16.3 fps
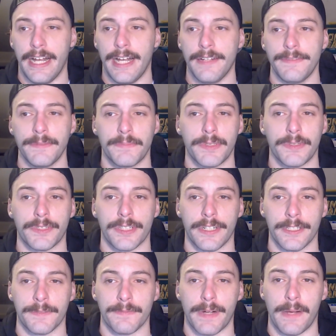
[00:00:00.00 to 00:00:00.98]
Evan
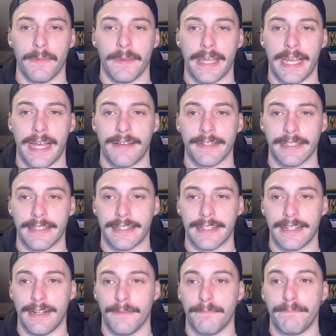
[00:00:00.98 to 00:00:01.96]
Bouchard's probably having
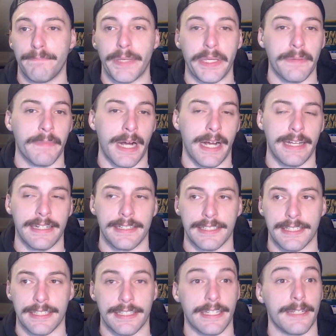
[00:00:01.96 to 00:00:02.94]
like a B-,
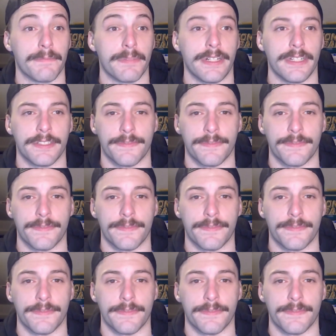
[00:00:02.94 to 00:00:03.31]
C+